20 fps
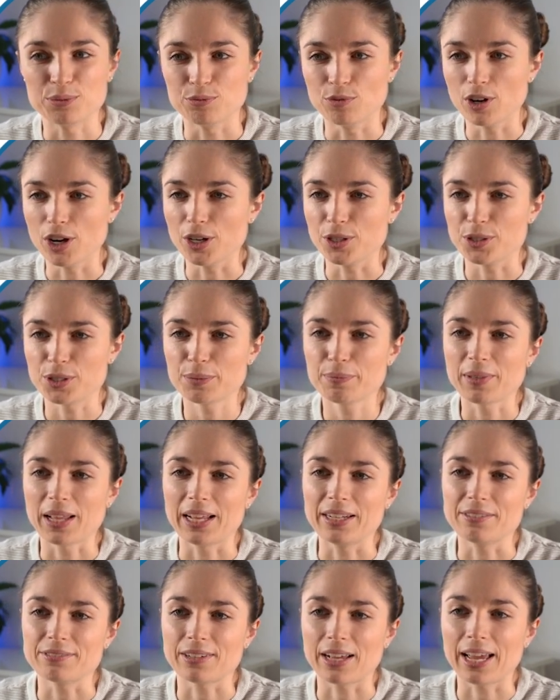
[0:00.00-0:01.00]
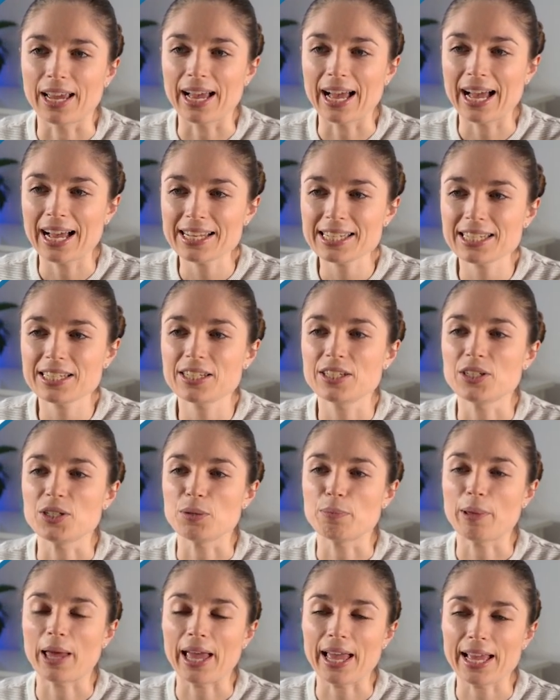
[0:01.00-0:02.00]
rows. And if I add in a new
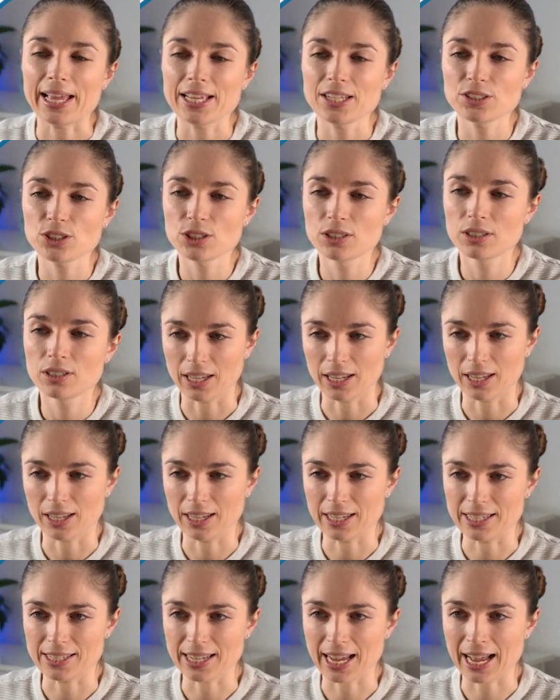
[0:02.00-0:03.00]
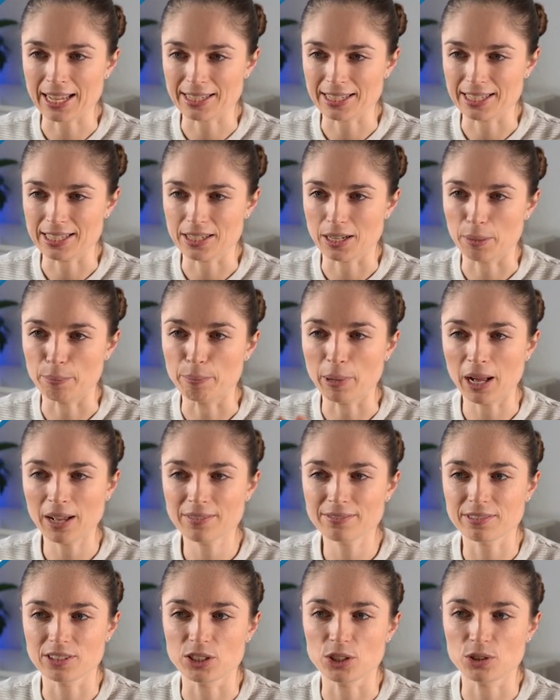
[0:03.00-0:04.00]
page, it is added
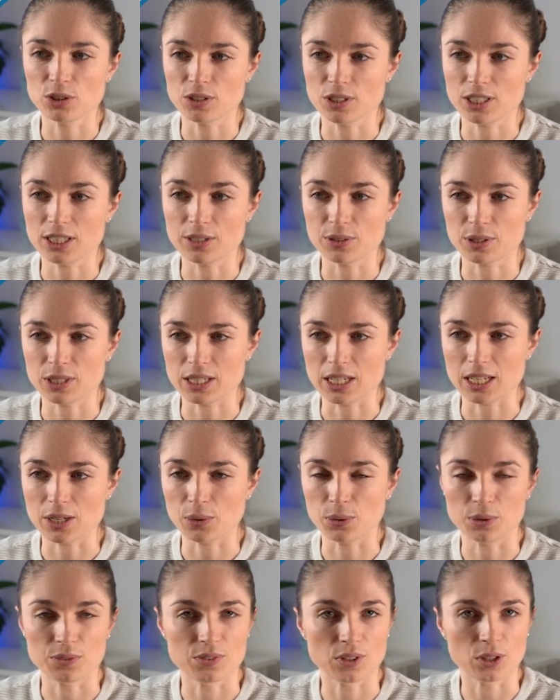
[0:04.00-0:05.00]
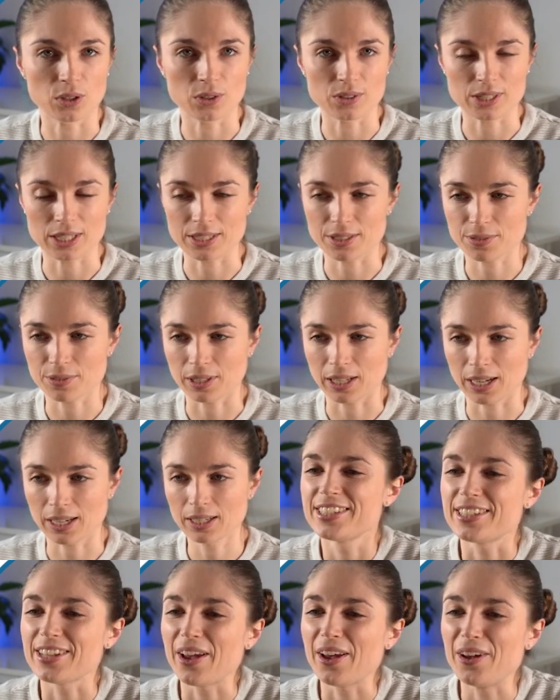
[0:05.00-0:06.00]
above and you can still see all of the contents for that.
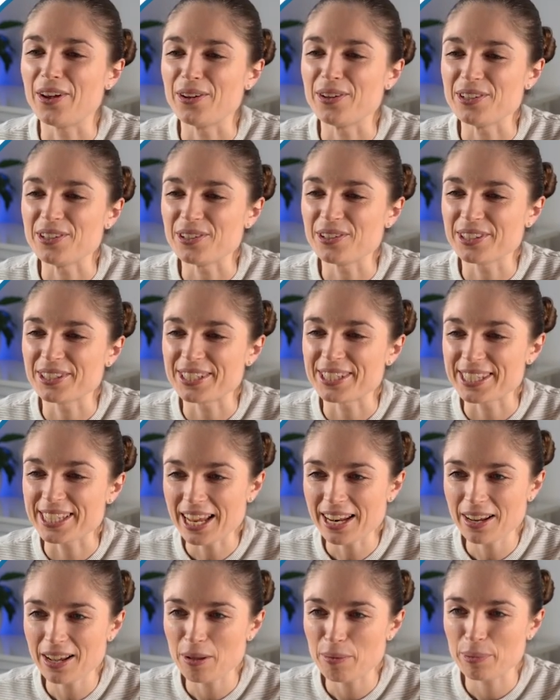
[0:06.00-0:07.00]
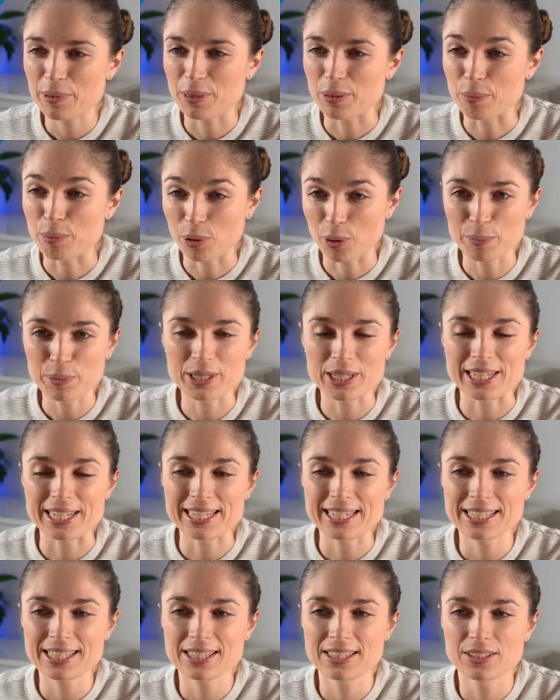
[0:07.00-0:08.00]
So you can set up the
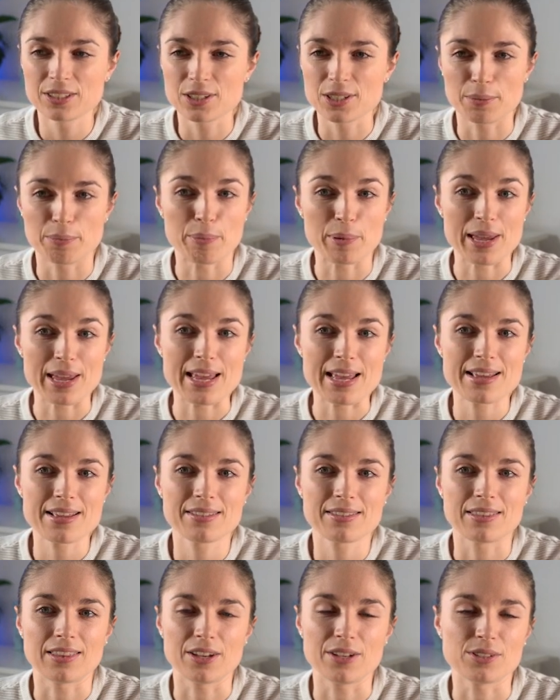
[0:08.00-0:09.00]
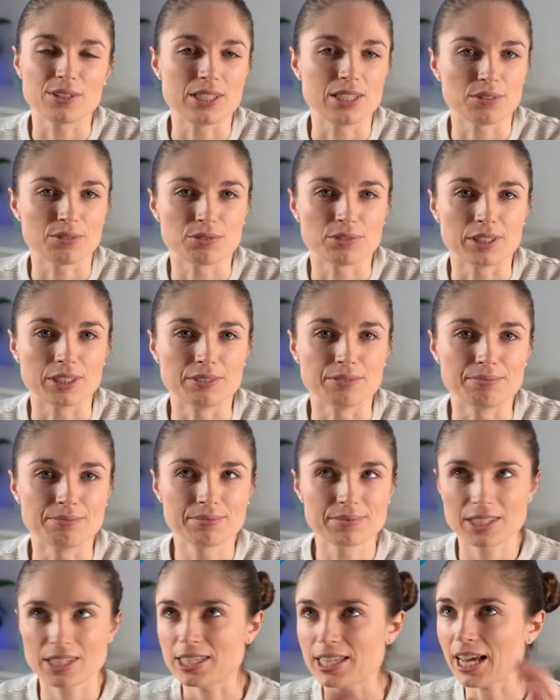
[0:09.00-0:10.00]
properties to be those different
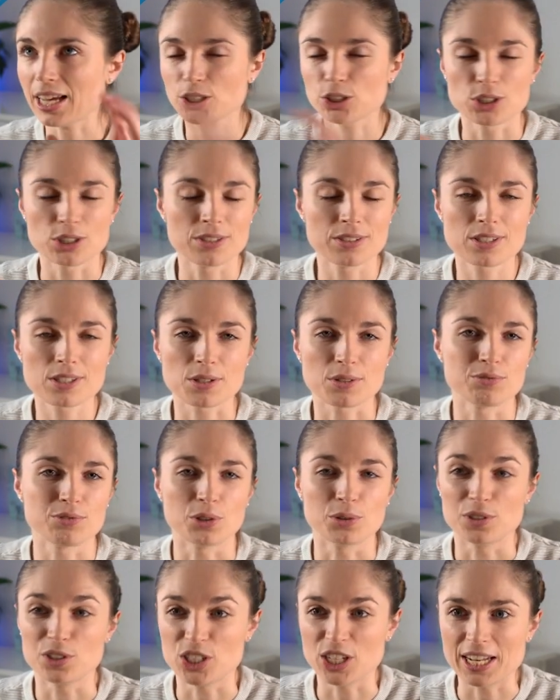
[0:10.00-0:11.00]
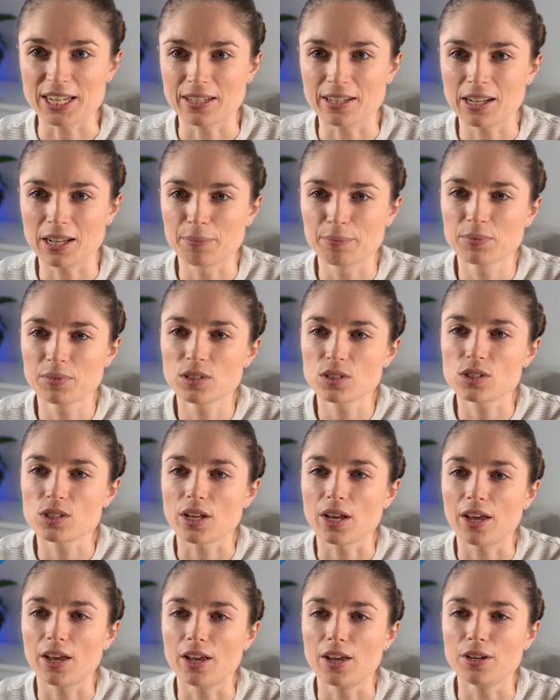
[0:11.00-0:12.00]
sections of your agenda. So
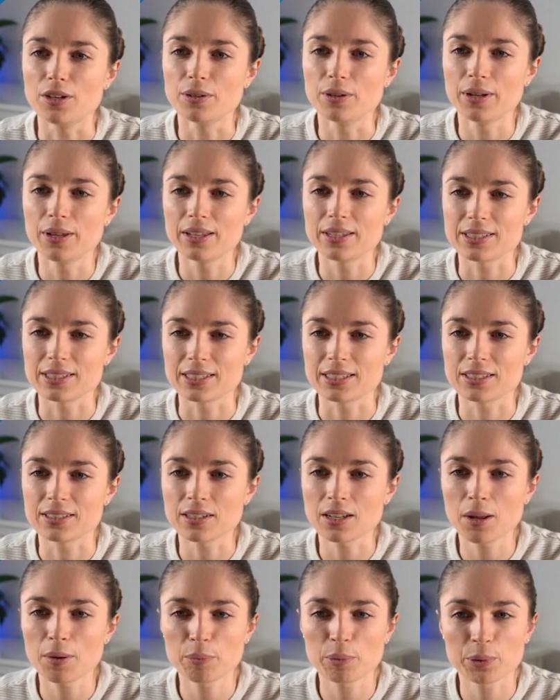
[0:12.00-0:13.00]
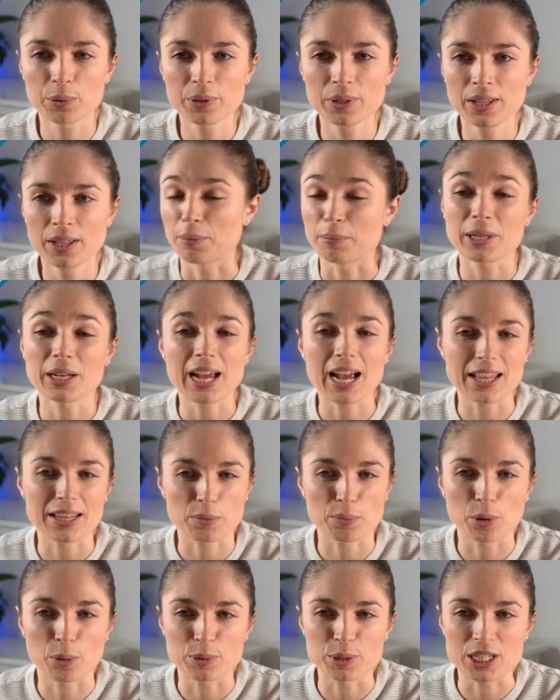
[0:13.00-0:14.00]
as an example, I'm going to add
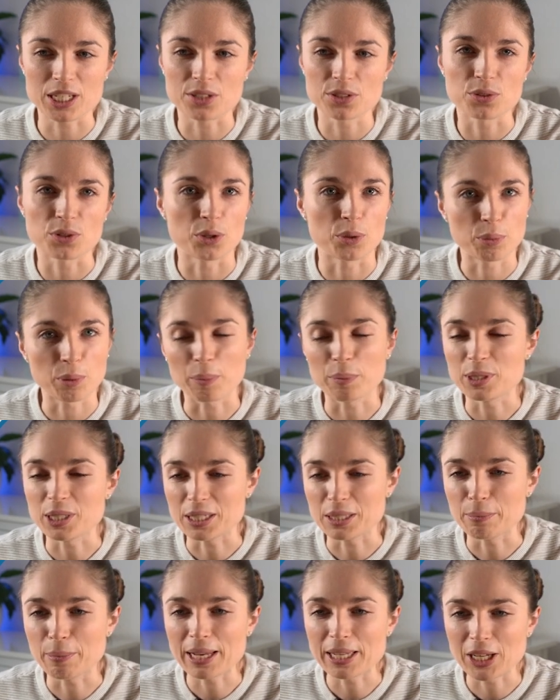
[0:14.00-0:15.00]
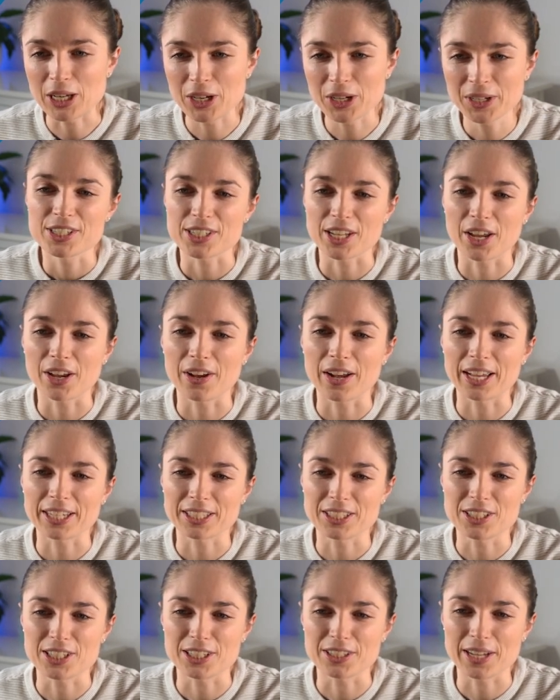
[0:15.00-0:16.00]
the properties through the properties menu. So I
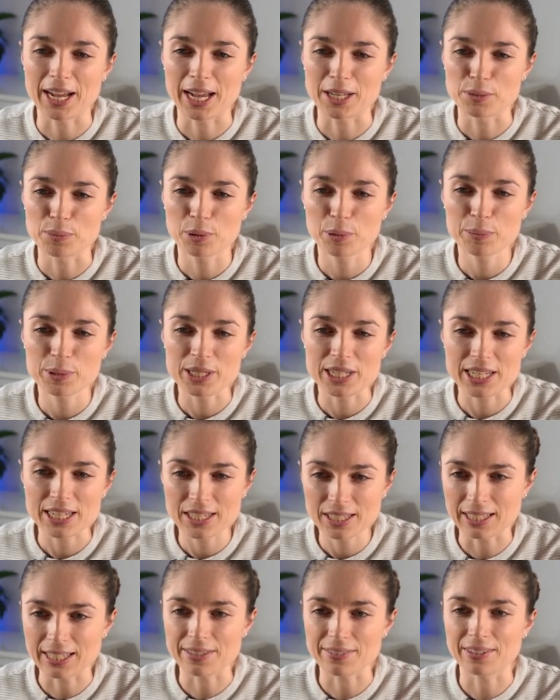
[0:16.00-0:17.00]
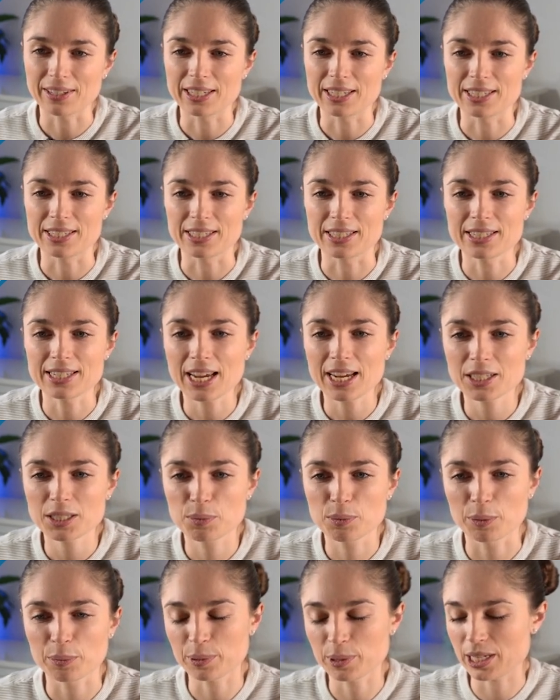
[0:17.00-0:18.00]
can do add property, leave it as a text
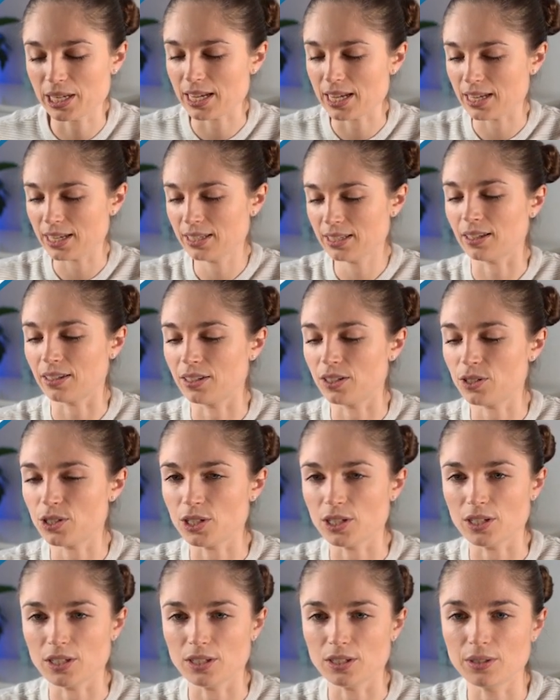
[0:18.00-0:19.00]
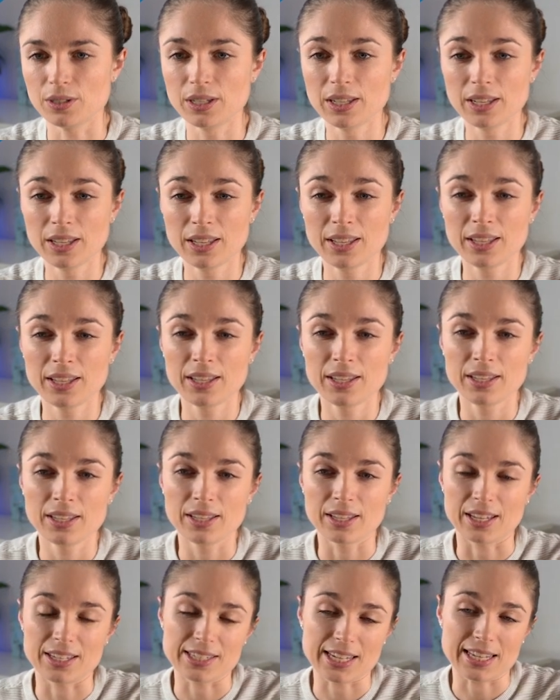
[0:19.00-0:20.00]
property, set it to
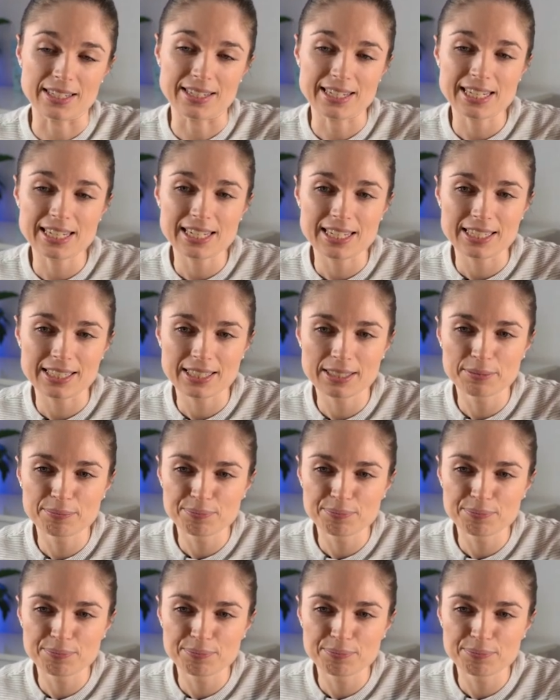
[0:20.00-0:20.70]
attendees,